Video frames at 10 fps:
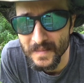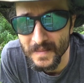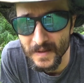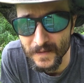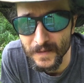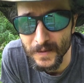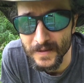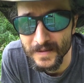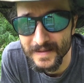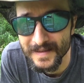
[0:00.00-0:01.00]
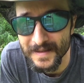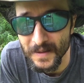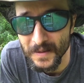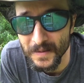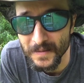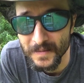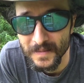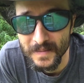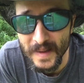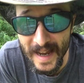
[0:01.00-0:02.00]
We're in Florida, so
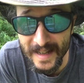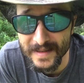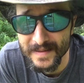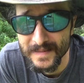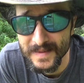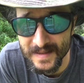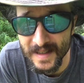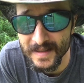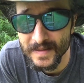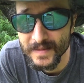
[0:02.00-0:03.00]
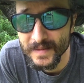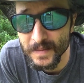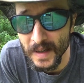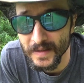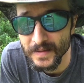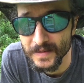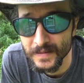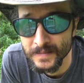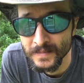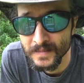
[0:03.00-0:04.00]
ants, snakes, spiders,
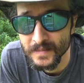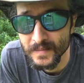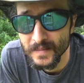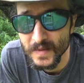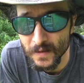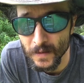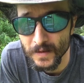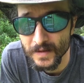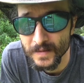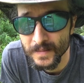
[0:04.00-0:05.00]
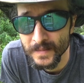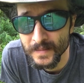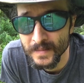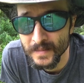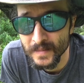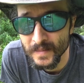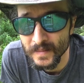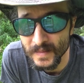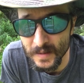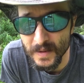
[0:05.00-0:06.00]

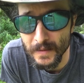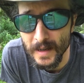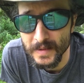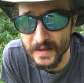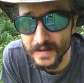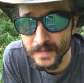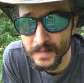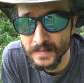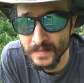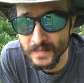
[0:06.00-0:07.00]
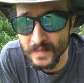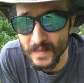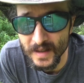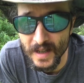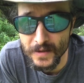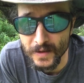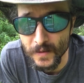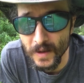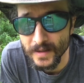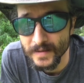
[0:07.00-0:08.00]
squirrels, leaping rabbits, the occasional
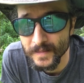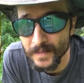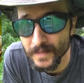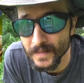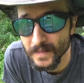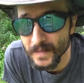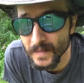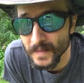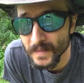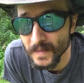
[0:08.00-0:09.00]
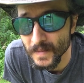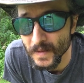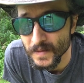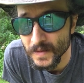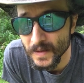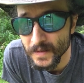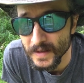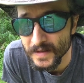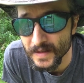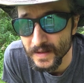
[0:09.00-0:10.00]
iguana. Those are all
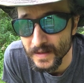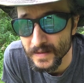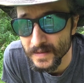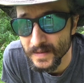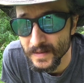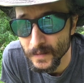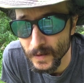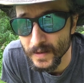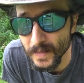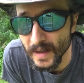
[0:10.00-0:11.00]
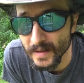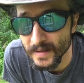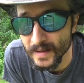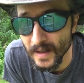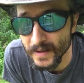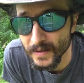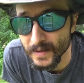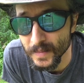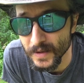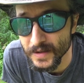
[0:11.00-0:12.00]
threats to the working man out here in
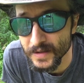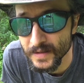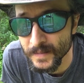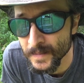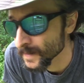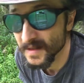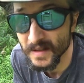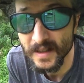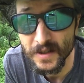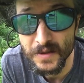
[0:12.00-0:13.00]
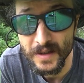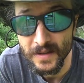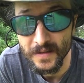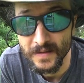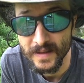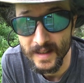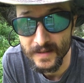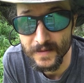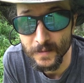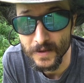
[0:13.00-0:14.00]
the bush. It's not like Australia though. I
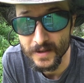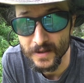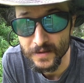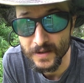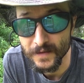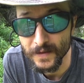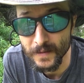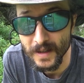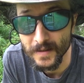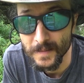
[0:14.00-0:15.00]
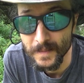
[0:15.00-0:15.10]
lived and worked in Australia for a while.